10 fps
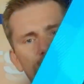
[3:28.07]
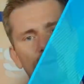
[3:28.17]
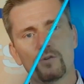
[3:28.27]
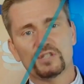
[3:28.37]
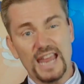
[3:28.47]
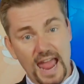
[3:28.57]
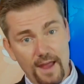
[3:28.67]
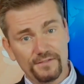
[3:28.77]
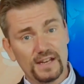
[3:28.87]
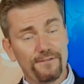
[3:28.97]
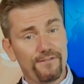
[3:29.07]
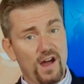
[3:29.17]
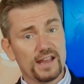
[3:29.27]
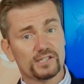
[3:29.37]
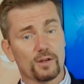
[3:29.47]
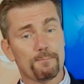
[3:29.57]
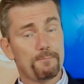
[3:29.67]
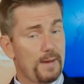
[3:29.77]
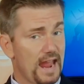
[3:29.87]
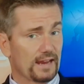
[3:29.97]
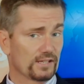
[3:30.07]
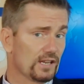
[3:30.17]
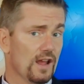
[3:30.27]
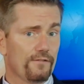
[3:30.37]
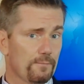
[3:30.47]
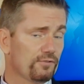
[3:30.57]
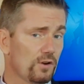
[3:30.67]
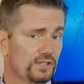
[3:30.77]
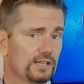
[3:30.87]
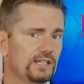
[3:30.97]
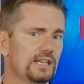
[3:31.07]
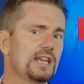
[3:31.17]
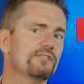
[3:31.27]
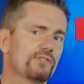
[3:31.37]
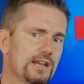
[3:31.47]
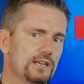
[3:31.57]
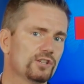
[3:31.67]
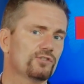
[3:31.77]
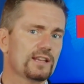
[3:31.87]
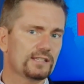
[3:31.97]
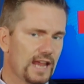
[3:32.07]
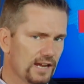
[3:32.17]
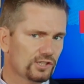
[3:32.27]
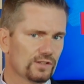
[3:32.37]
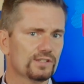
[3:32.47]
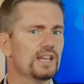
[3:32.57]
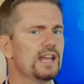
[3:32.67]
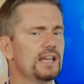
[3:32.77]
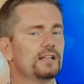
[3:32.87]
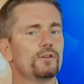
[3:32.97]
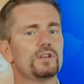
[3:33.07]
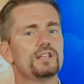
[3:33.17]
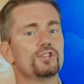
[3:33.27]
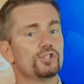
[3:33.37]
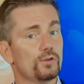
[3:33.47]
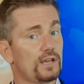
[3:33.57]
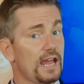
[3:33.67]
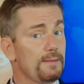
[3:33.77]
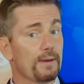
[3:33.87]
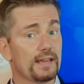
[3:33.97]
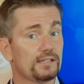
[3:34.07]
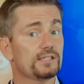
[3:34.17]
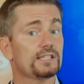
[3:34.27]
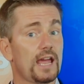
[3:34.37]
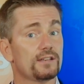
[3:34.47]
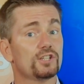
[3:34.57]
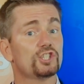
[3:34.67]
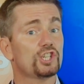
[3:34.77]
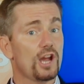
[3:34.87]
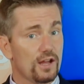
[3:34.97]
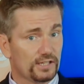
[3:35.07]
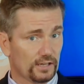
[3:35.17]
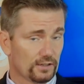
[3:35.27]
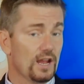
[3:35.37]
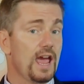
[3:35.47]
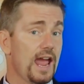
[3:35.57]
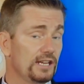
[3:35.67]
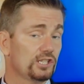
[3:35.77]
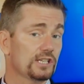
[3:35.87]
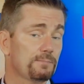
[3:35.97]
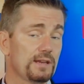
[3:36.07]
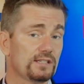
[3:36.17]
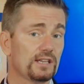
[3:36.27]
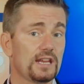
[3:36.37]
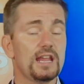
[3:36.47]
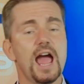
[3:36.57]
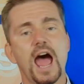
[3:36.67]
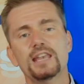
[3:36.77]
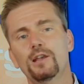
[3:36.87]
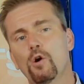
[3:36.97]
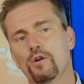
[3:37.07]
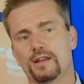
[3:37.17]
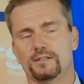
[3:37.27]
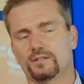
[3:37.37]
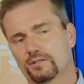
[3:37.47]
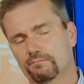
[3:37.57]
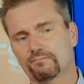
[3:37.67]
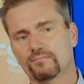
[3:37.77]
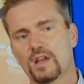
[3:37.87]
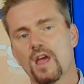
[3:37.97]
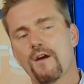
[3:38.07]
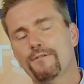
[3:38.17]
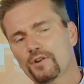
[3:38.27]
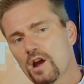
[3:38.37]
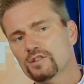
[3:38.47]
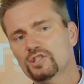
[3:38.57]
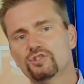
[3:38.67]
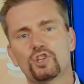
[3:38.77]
imposed hefty fines on banks for processing Iranian transactions, including UK-based Standard Chartered, HSBC and Lloyds. France,